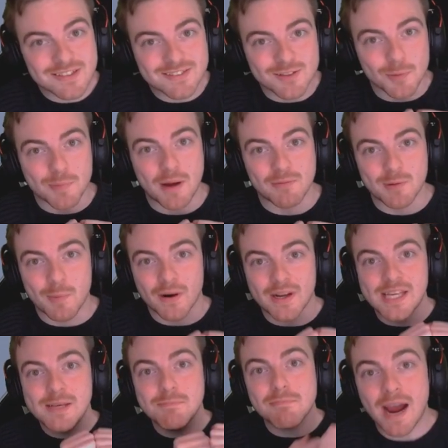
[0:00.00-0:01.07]
is up
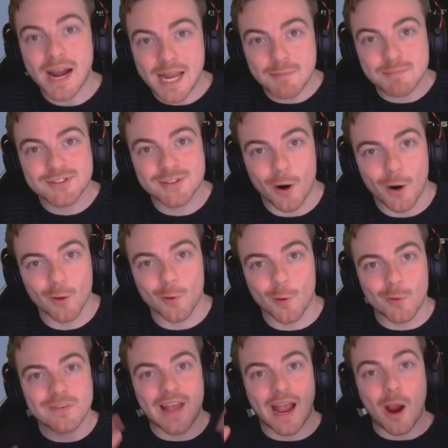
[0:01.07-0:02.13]
everybody, my name's
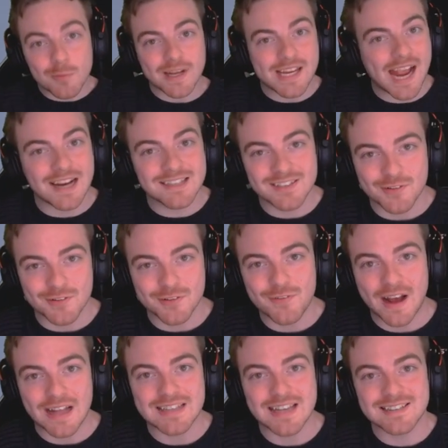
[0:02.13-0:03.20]
Star-Lord, I hope that you guys are having
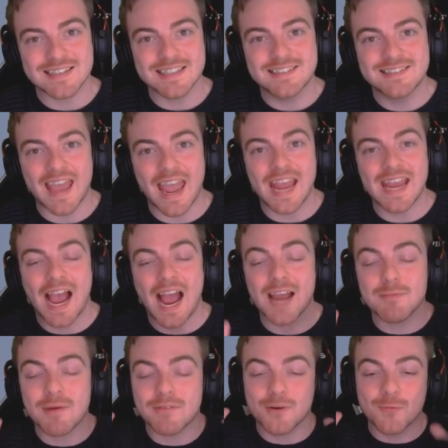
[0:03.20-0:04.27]
a fantastic day,
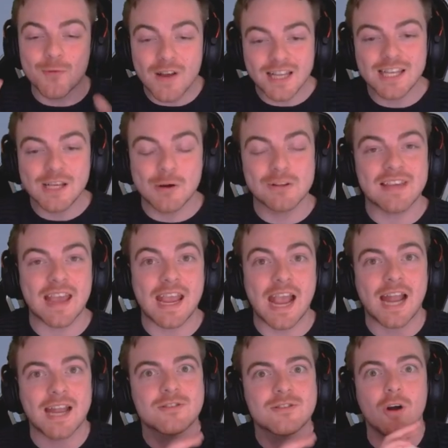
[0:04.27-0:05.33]
I am having a really good
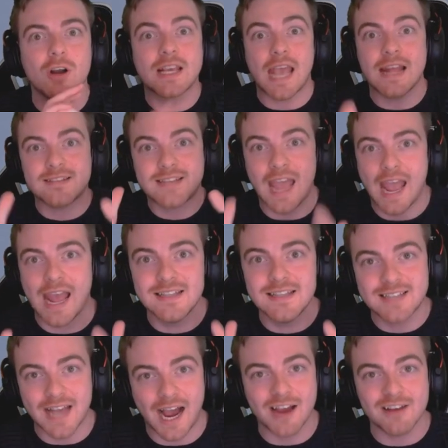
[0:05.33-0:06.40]
day and it's gonna get
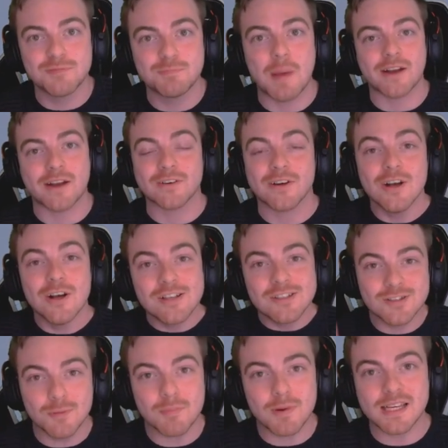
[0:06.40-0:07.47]
10 times better.
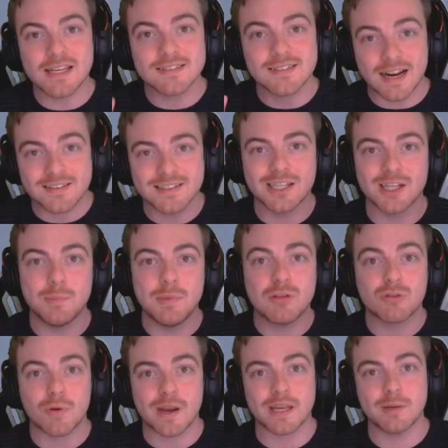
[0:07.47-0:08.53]
Somebody is actually gonna
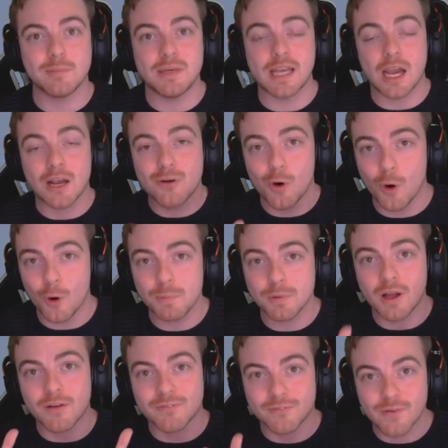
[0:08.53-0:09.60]
be trading me a
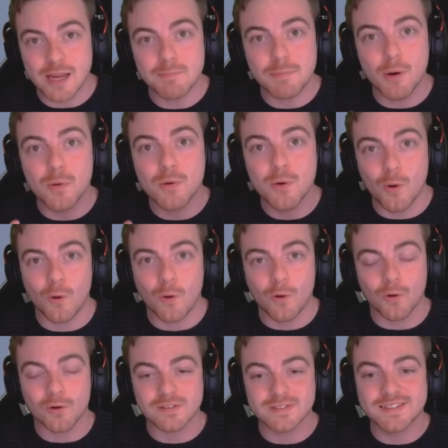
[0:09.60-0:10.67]
couple of rainbow
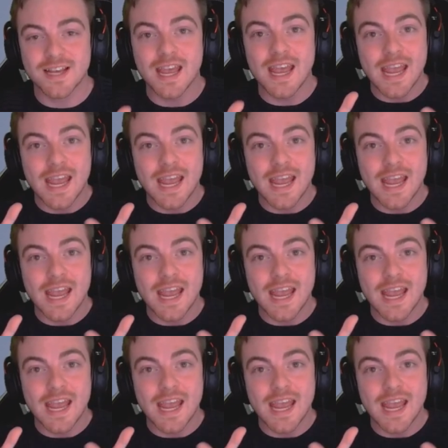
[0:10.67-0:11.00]
cores